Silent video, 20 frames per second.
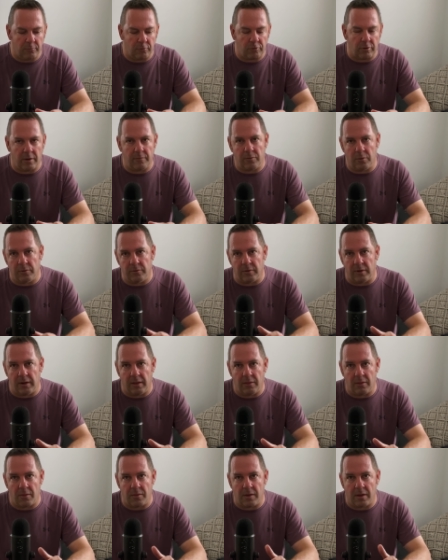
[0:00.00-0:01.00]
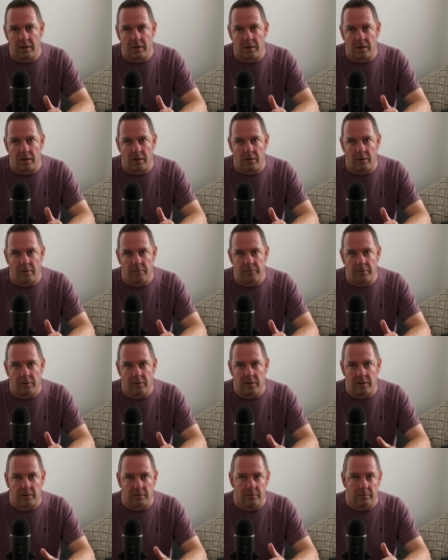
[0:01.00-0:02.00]
Travel is another thing I've
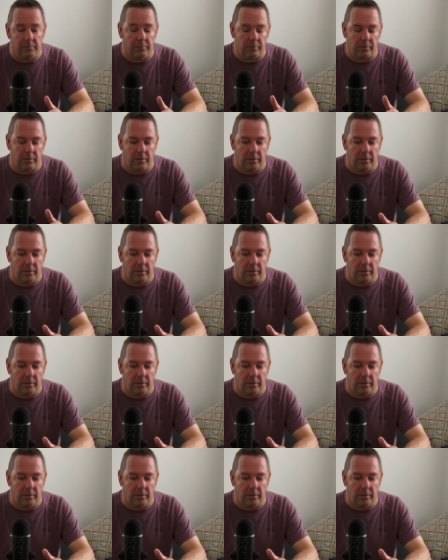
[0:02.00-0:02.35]
liked, and obviously